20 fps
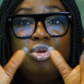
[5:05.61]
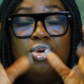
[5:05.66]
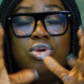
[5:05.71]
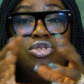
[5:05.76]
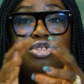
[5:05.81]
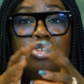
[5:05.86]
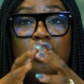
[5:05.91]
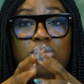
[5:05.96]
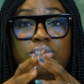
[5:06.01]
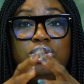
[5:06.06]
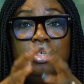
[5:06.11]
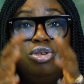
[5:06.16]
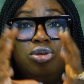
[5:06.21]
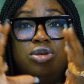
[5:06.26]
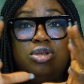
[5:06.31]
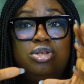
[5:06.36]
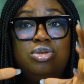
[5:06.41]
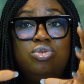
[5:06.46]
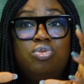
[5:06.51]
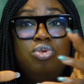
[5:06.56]
Those
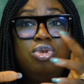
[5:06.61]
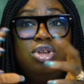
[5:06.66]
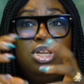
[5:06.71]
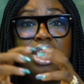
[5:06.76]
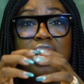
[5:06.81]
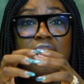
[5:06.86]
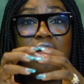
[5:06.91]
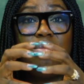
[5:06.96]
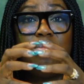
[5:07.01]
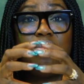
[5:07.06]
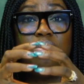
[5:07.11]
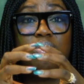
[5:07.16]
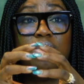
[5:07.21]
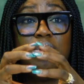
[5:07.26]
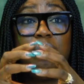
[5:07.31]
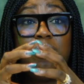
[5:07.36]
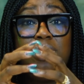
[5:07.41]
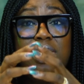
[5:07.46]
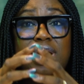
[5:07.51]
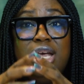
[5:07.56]
options would now
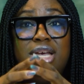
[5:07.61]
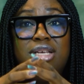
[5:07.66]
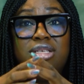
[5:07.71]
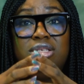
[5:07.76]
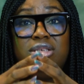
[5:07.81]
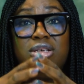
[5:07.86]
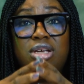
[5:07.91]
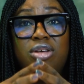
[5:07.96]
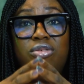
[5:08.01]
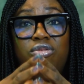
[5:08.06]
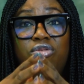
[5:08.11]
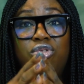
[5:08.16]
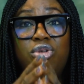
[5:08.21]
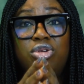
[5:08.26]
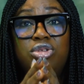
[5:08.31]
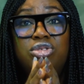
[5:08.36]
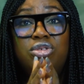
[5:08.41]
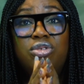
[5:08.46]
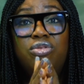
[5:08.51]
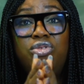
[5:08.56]
be placed in
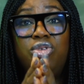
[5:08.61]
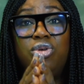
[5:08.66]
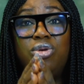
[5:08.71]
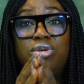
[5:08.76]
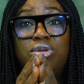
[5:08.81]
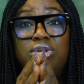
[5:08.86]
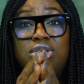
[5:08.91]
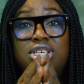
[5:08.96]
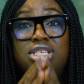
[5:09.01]
front of your